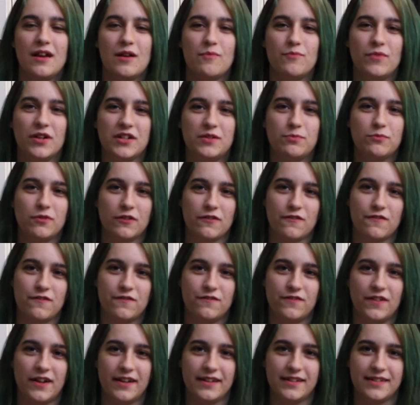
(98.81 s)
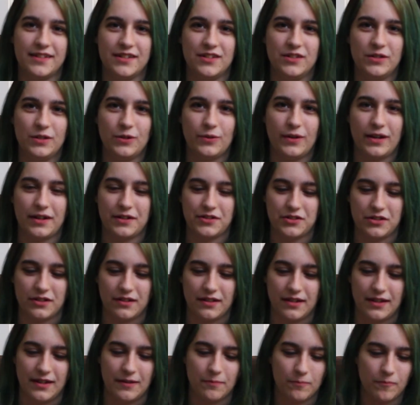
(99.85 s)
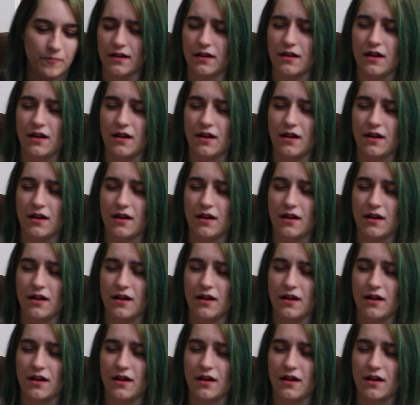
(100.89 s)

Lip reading: much more fun to do, actually.